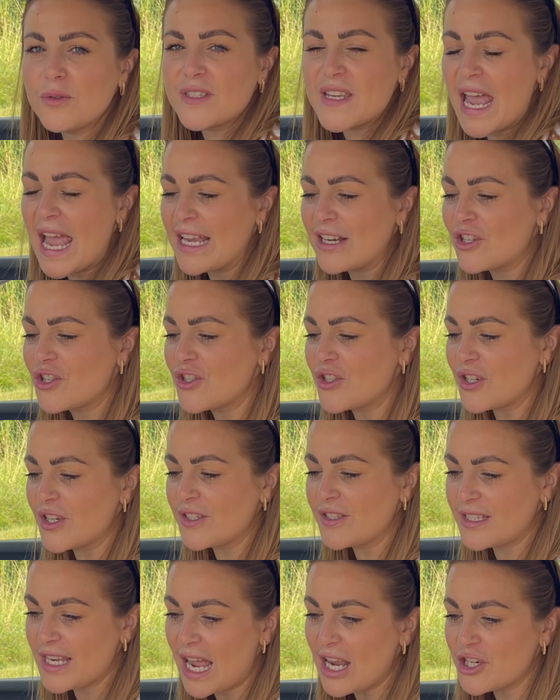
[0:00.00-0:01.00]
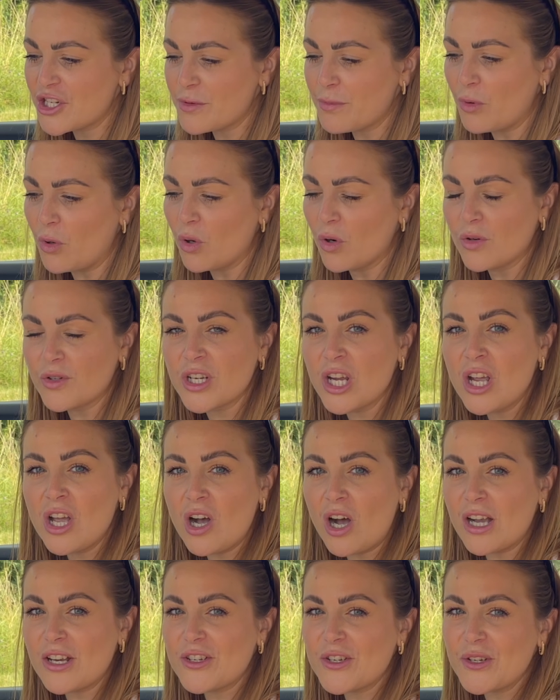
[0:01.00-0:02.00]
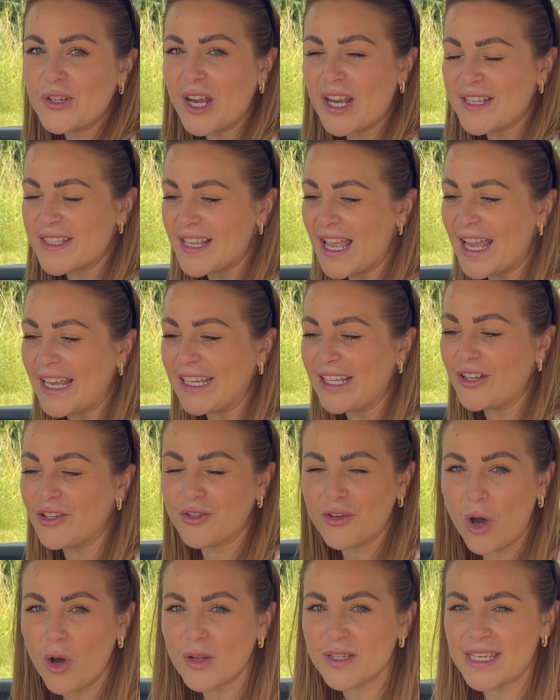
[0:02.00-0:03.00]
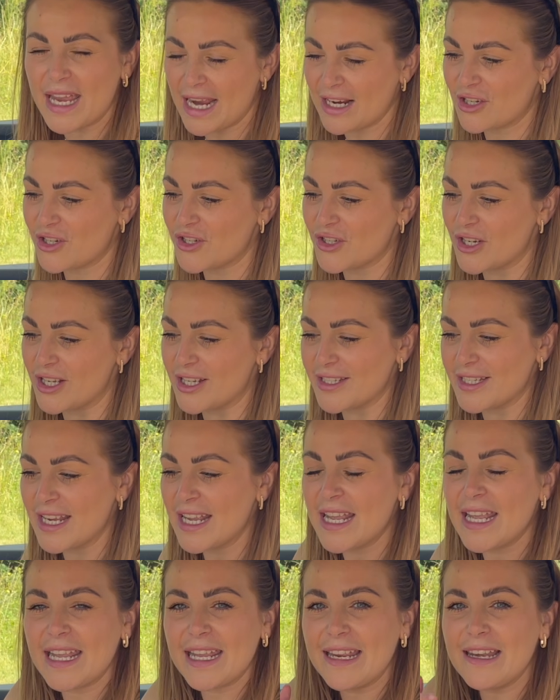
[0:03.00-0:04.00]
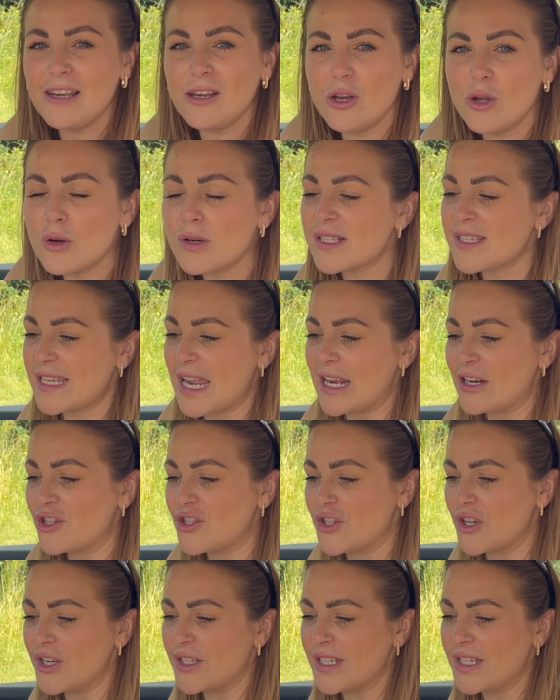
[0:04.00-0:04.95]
textured dashboard. Or should I say, not textured. It looks textured,